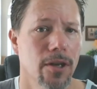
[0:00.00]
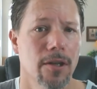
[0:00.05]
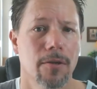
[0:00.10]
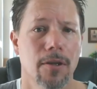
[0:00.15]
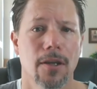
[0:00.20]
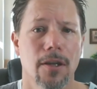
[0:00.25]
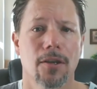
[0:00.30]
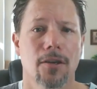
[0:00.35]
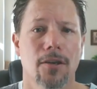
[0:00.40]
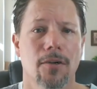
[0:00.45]
It,
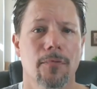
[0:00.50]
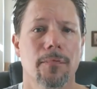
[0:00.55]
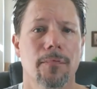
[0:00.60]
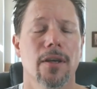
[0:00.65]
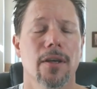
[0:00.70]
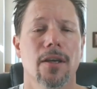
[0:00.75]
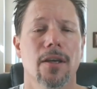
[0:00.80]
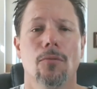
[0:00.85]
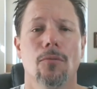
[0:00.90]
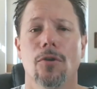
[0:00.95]
it could
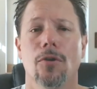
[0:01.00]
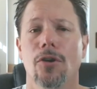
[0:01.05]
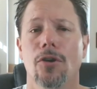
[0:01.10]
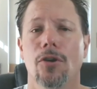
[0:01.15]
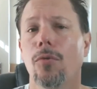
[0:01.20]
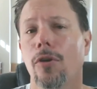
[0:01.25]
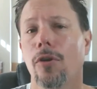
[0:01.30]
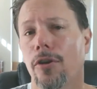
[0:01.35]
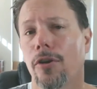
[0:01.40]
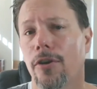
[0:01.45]
be a
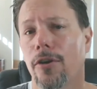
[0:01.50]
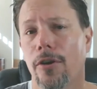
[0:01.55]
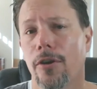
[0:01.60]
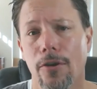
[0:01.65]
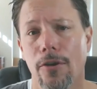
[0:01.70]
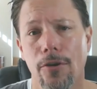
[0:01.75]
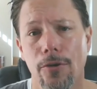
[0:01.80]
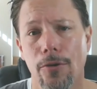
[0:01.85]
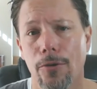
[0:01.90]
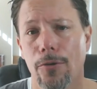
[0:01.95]
woodworker
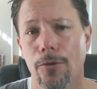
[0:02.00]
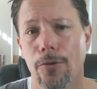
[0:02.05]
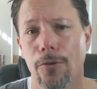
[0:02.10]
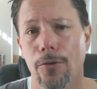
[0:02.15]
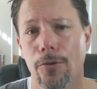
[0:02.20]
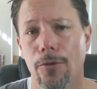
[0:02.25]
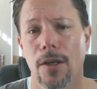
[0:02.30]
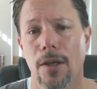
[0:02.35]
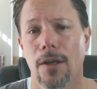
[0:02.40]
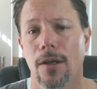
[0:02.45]
who
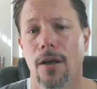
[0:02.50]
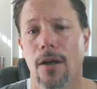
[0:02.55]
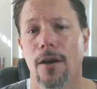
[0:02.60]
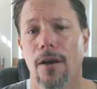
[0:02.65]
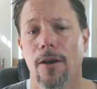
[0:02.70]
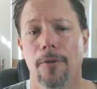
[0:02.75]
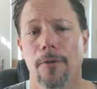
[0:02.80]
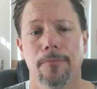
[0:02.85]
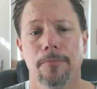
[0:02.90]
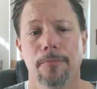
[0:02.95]

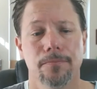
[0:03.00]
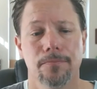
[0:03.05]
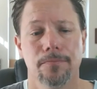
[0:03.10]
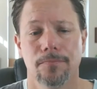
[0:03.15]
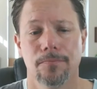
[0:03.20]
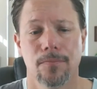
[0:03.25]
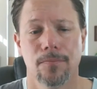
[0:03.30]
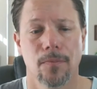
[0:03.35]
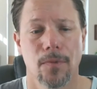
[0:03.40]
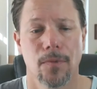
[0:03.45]
um,
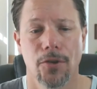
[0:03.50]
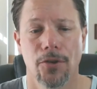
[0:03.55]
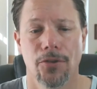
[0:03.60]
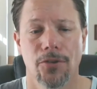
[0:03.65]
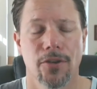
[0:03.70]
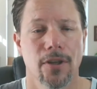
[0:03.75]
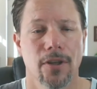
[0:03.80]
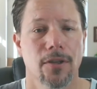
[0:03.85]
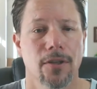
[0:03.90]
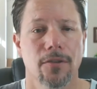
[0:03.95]

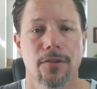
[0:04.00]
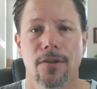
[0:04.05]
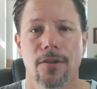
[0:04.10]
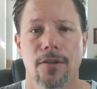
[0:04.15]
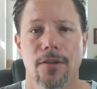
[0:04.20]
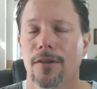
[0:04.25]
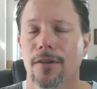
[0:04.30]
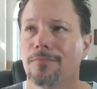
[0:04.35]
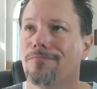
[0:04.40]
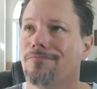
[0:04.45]
used to,
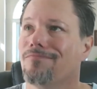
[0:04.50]
to,